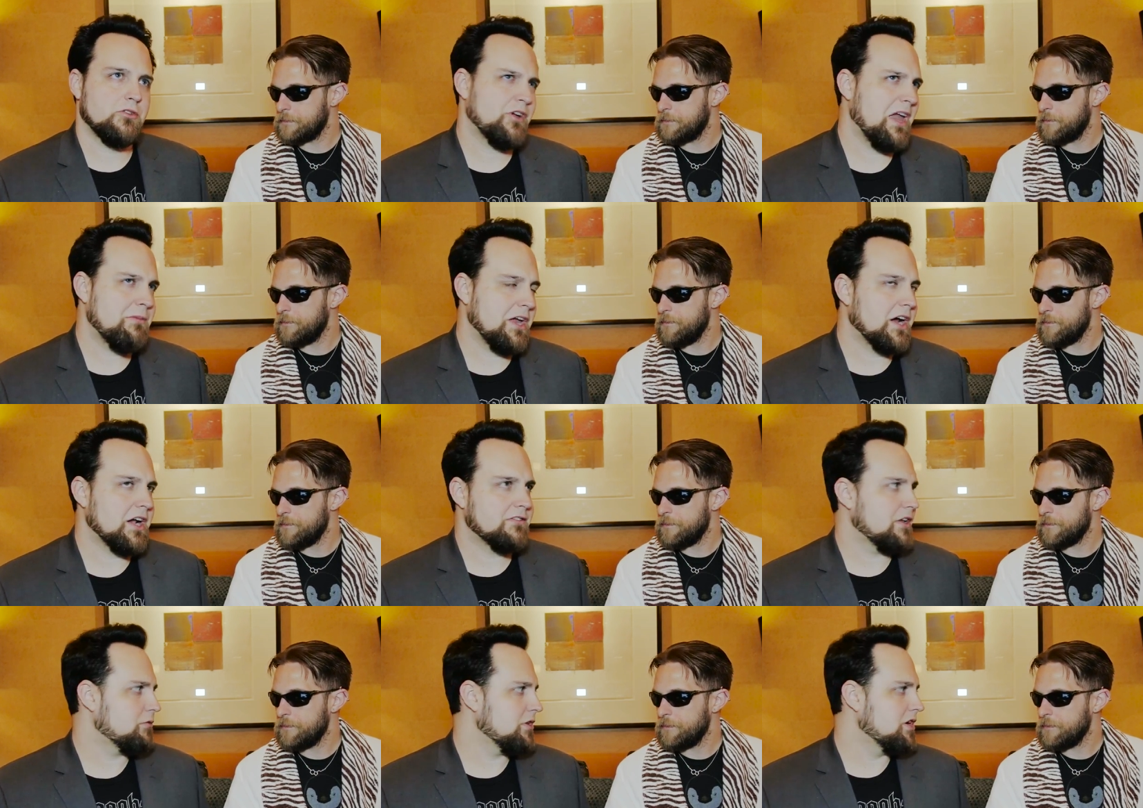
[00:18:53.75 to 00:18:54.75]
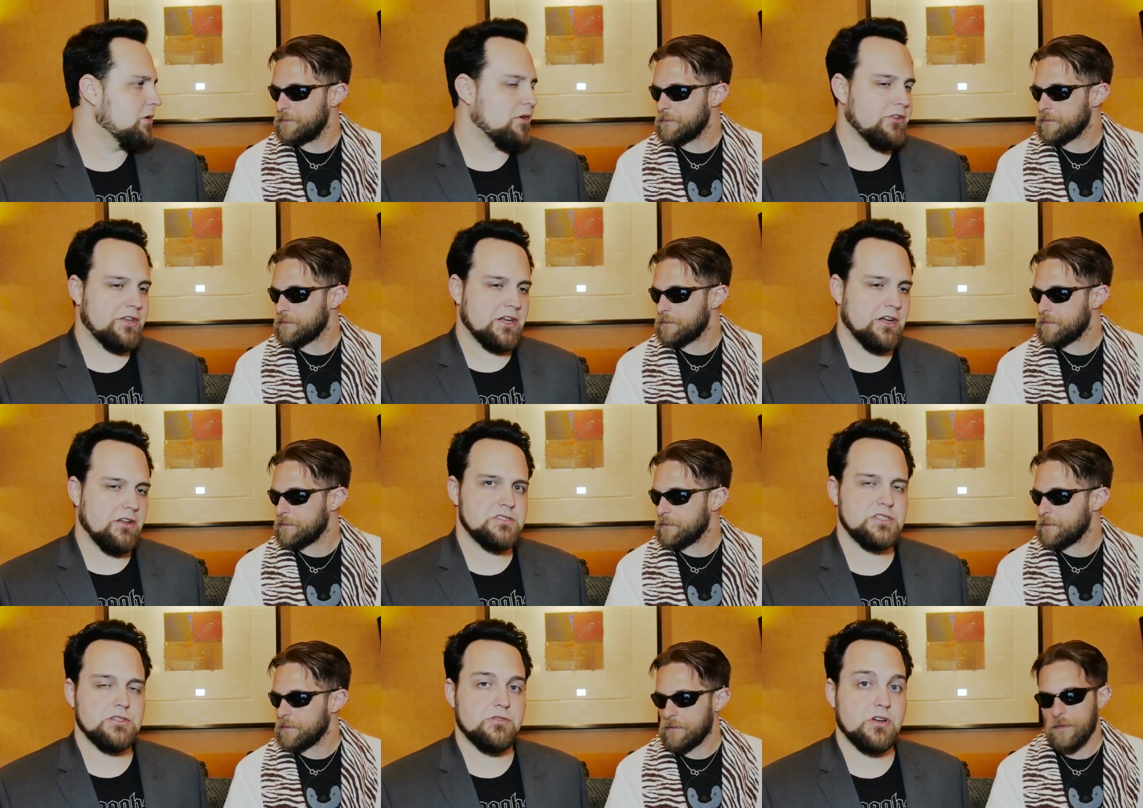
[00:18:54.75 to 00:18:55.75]
Speaker 1: mean, they're gaming on it. They don't really know all the
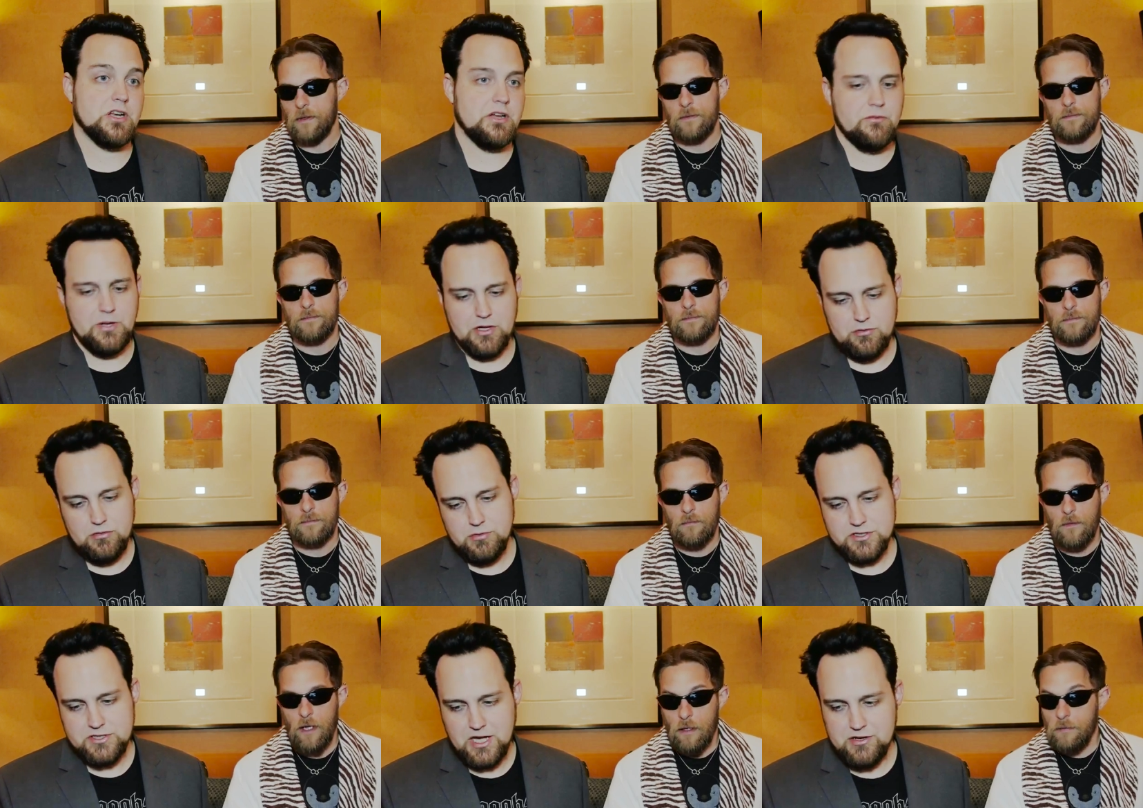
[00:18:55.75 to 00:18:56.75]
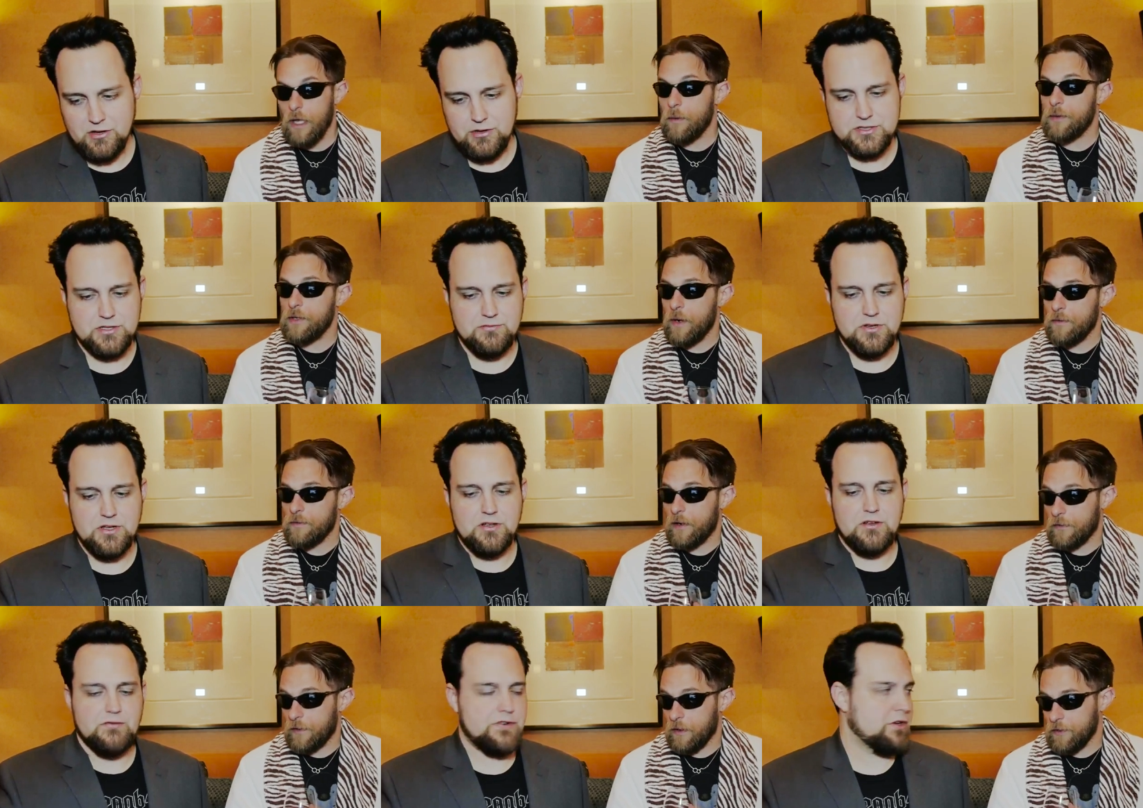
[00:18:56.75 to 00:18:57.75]
technology, so they're going to come and be like, "Oh, what's that? Oh, oh it's
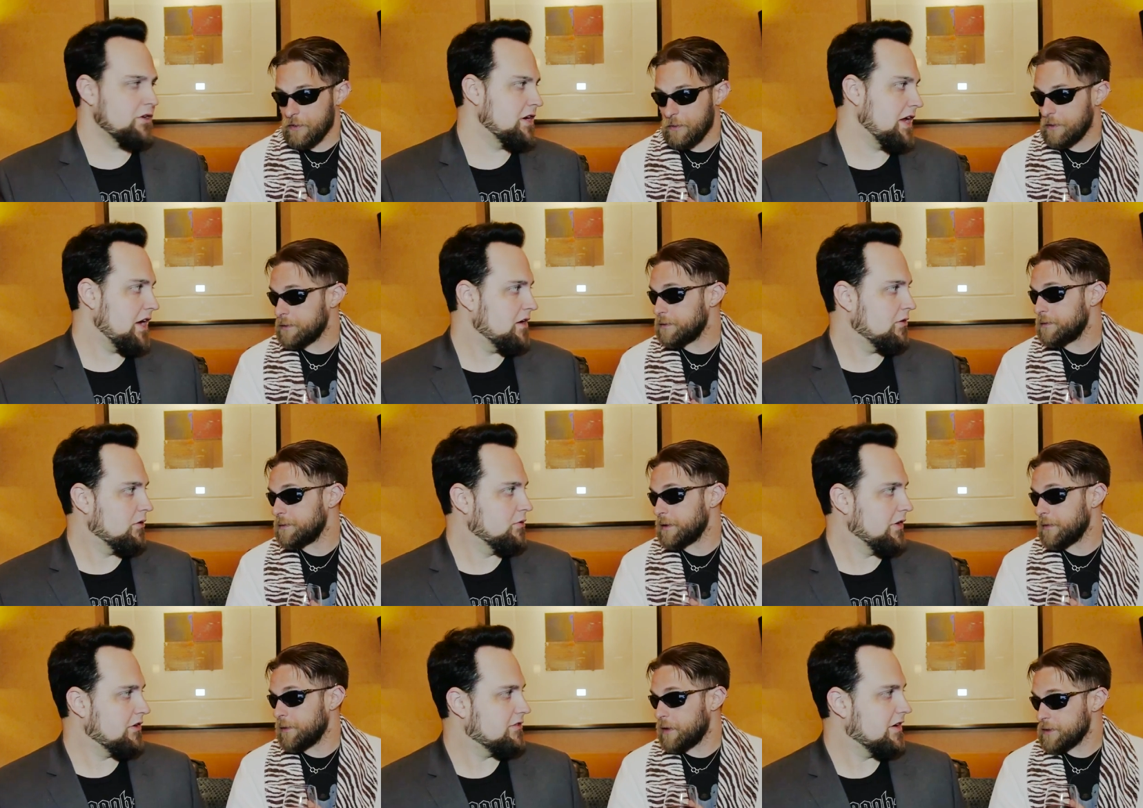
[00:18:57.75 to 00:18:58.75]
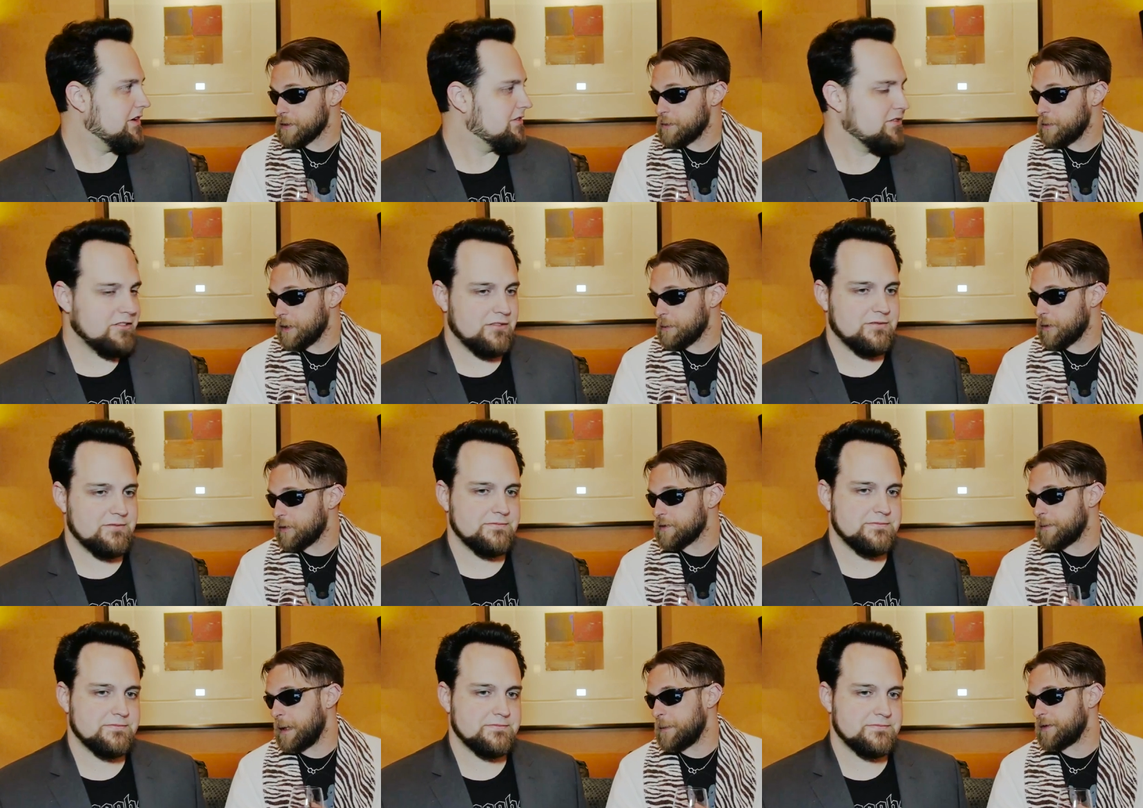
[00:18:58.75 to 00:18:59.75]
a there, there Fury some, Nano. Ooh, there, there, are nice. some
Speaker 2: new
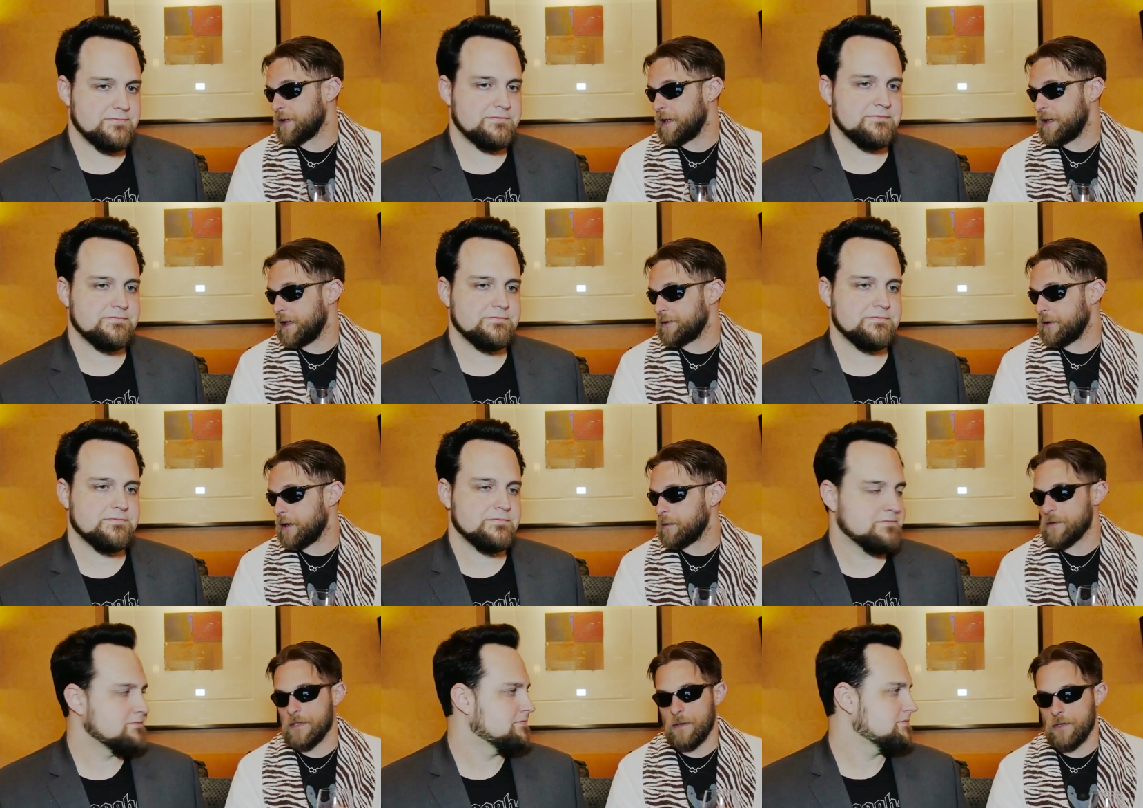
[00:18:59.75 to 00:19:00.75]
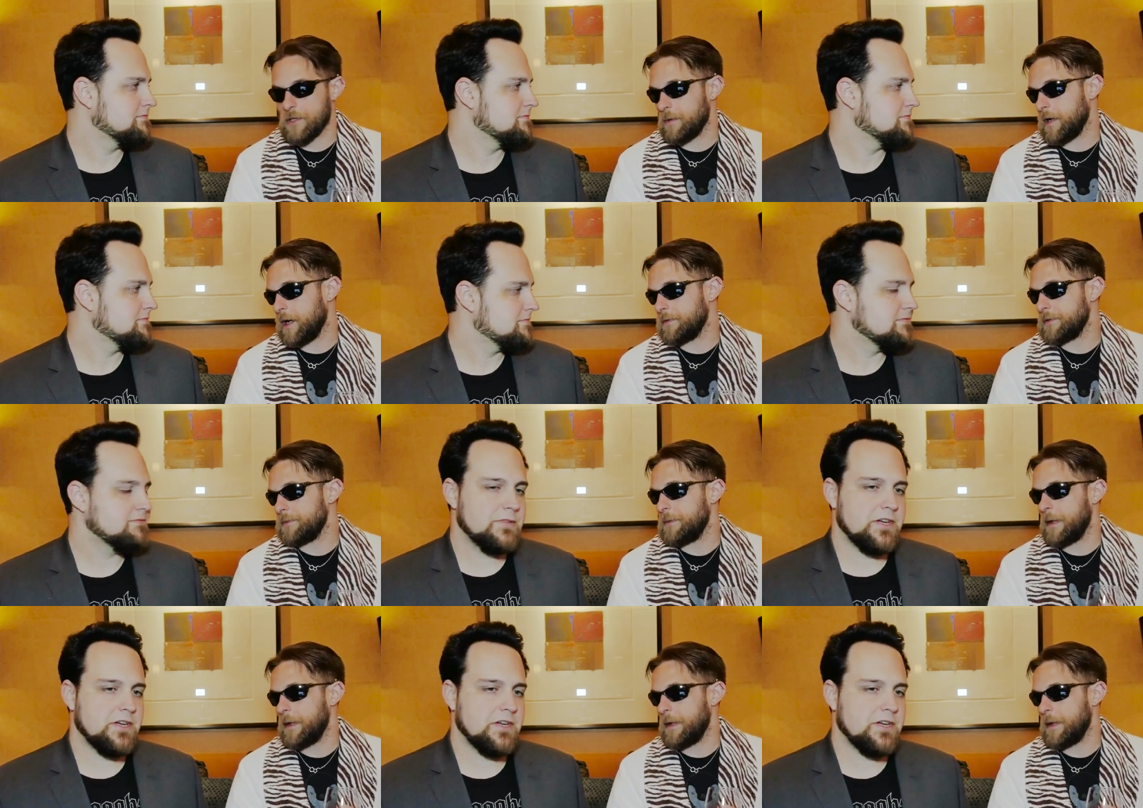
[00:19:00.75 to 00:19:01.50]
motherboards from MSI and ASRock, which they were showing off.